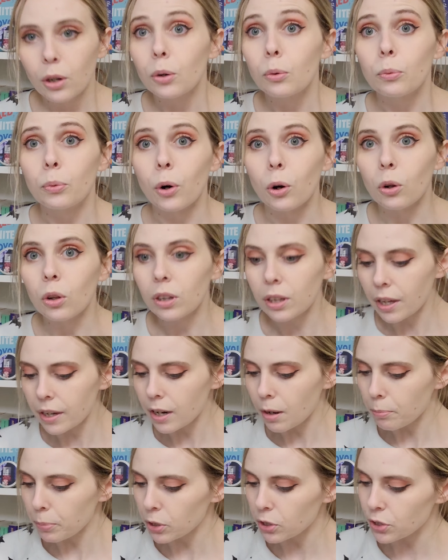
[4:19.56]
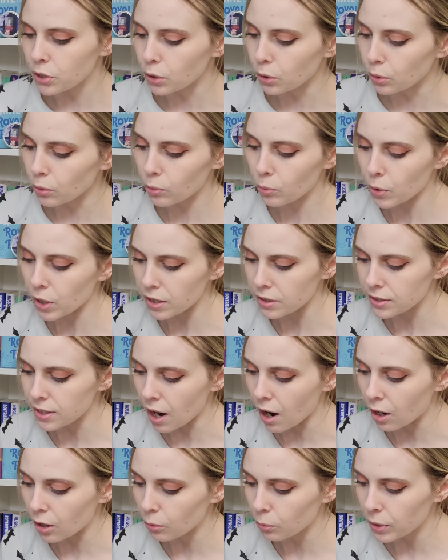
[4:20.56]
Roll number 2 was
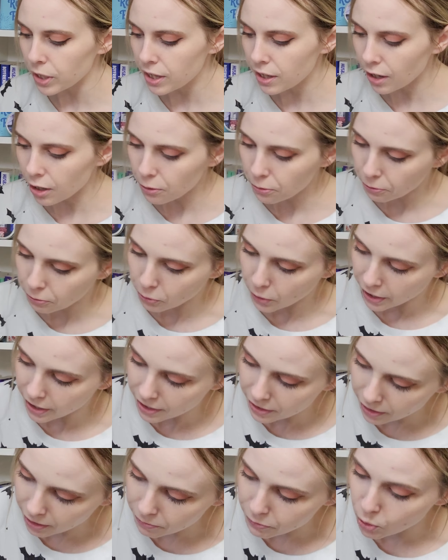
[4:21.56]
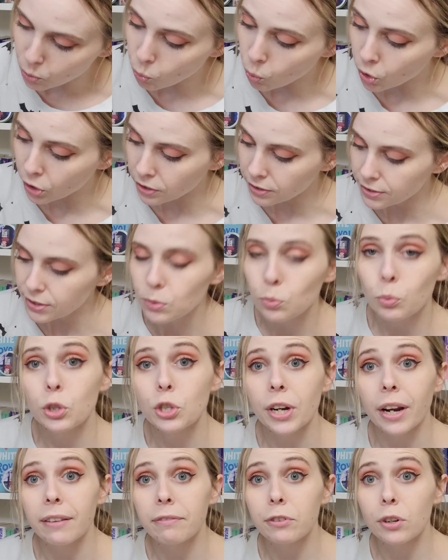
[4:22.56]
Are We Afraid of the Woods, which
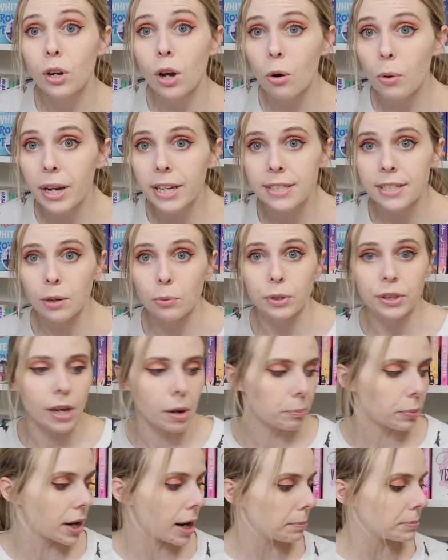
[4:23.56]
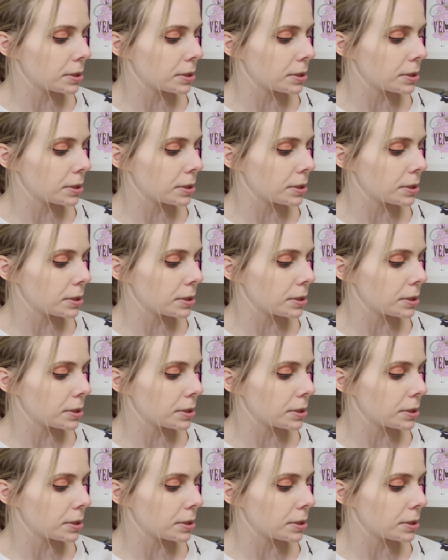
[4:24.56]
I have no idea what that prompt